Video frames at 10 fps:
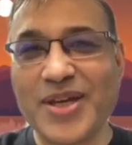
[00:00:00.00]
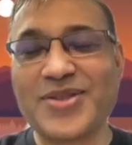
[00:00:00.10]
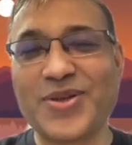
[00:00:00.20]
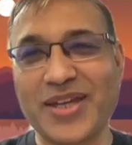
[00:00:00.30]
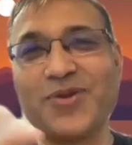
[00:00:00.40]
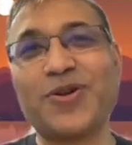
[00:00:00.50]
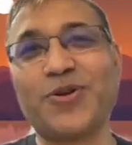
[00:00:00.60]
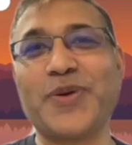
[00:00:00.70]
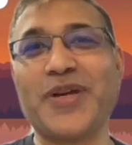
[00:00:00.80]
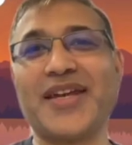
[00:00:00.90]
So in
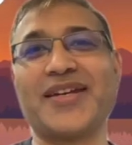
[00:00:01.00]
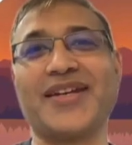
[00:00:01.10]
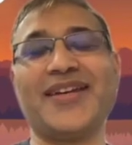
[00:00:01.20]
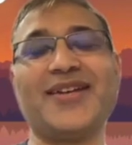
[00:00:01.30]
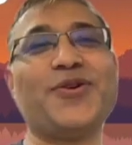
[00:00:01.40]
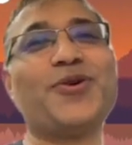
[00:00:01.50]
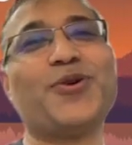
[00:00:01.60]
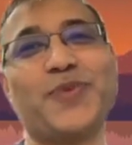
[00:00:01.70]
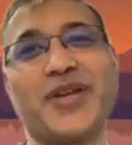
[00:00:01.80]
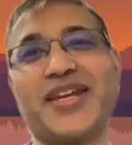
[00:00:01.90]
your
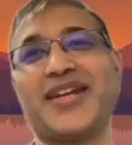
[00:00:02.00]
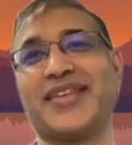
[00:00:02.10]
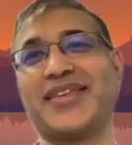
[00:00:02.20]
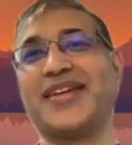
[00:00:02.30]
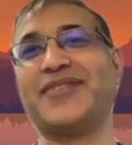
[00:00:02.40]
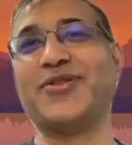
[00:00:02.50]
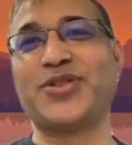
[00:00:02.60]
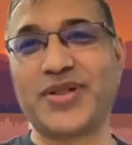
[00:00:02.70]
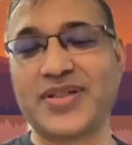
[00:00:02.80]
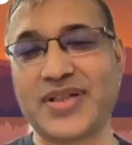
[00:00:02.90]
opinion, I think
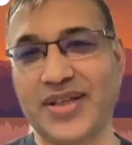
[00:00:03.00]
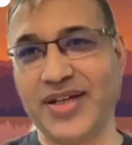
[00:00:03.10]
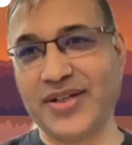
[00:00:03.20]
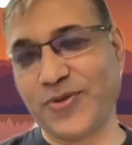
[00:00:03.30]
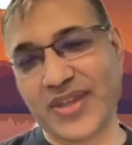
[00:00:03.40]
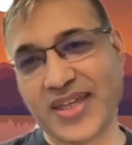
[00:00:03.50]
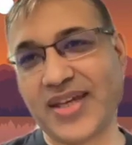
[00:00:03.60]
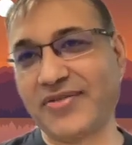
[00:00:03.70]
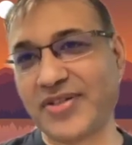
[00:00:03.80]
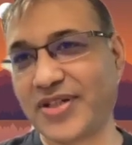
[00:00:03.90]
research. Do you
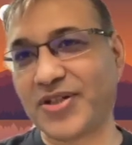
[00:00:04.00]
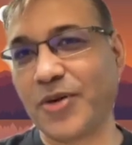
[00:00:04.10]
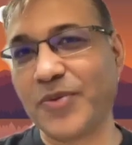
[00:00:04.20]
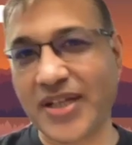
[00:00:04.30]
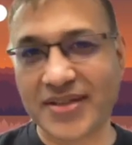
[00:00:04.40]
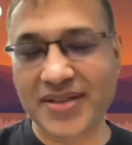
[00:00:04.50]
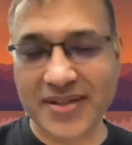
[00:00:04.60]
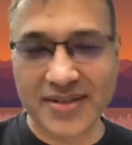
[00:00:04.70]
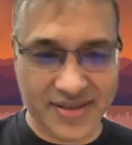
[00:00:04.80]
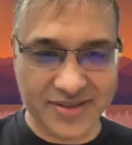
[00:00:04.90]
think research
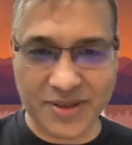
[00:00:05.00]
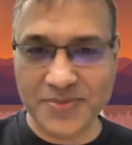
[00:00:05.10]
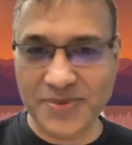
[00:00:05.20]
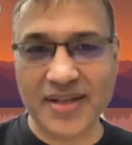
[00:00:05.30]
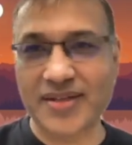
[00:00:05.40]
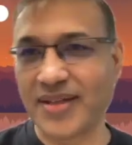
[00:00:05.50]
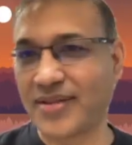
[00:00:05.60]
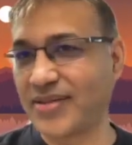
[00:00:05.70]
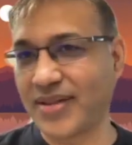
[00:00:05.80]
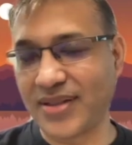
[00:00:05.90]
communication subject
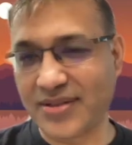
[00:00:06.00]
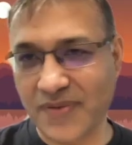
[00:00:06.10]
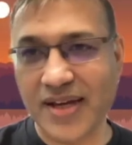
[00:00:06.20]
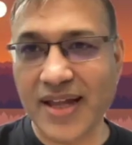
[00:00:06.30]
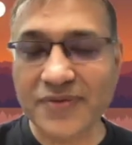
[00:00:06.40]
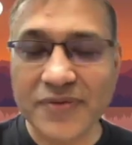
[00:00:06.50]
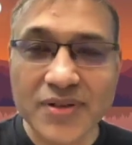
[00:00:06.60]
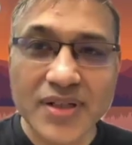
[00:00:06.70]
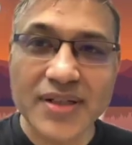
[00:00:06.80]
is very helpful?